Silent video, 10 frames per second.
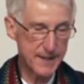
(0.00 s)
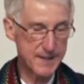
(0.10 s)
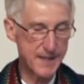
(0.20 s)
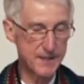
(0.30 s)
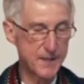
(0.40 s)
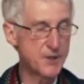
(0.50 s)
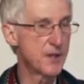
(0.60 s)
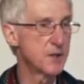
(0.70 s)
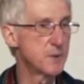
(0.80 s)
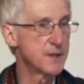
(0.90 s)
Sandy
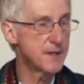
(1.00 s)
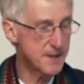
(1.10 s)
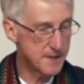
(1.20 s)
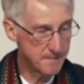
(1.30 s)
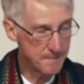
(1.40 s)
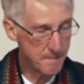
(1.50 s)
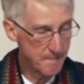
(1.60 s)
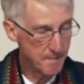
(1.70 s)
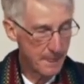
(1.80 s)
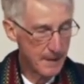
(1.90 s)
shared with us,
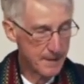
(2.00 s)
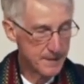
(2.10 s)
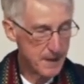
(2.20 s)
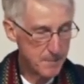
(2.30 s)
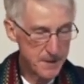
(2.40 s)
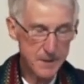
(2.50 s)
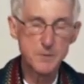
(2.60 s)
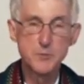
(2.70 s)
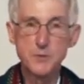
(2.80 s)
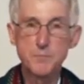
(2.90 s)
the
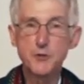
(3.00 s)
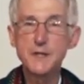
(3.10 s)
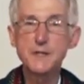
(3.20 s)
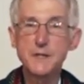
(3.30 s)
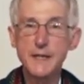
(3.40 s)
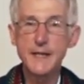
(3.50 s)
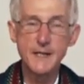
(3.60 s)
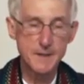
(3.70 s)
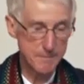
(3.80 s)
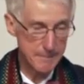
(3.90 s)
Episcopal priest
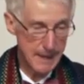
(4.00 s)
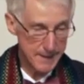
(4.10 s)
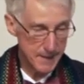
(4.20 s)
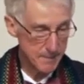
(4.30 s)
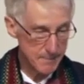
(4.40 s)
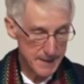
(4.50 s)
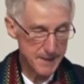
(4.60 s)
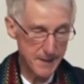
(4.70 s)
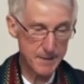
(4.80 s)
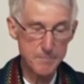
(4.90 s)
and modern
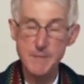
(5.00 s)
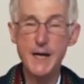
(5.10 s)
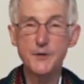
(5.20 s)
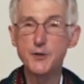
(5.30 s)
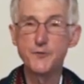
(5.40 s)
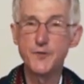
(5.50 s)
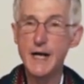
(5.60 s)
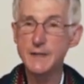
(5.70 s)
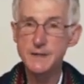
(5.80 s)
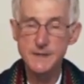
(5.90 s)
mystic Matthew
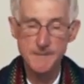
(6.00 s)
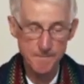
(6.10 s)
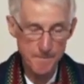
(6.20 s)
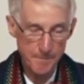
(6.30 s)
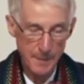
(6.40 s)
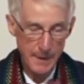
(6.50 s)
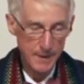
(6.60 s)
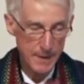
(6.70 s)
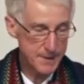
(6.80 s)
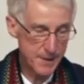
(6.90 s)
Fox
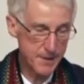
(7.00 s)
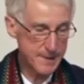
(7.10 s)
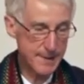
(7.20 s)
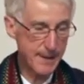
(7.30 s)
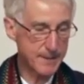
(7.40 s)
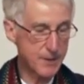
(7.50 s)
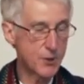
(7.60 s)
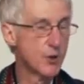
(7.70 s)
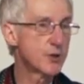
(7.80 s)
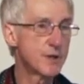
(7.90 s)
asserts that
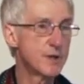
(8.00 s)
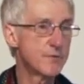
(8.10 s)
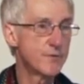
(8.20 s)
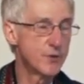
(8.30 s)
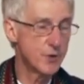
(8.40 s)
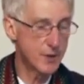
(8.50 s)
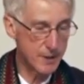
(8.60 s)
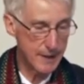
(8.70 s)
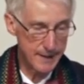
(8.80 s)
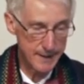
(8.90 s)
looking
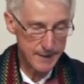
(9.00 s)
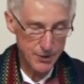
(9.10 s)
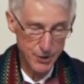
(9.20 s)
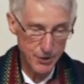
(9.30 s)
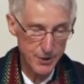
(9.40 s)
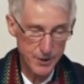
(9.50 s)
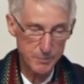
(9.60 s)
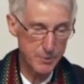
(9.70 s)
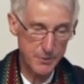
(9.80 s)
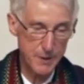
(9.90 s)
for and enjoying
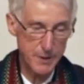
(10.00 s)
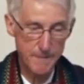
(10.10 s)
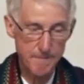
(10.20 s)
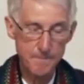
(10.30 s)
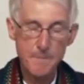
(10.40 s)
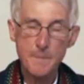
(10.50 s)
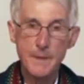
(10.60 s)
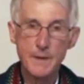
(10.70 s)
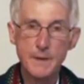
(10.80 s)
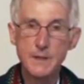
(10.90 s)
beauty
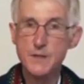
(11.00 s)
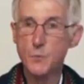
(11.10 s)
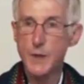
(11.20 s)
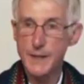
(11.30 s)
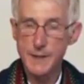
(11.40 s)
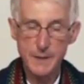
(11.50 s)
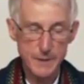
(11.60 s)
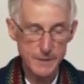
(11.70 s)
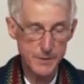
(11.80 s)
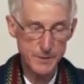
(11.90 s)
is a way
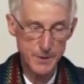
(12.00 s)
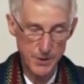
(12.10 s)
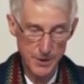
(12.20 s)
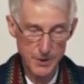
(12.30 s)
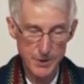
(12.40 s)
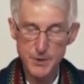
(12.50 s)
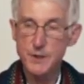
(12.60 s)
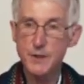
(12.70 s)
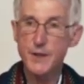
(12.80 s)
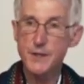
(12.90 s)
to nourish
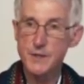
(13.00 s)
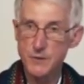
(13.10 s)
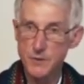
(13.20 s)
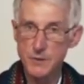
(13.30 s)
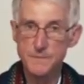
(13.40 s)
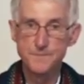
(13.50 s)
the soul.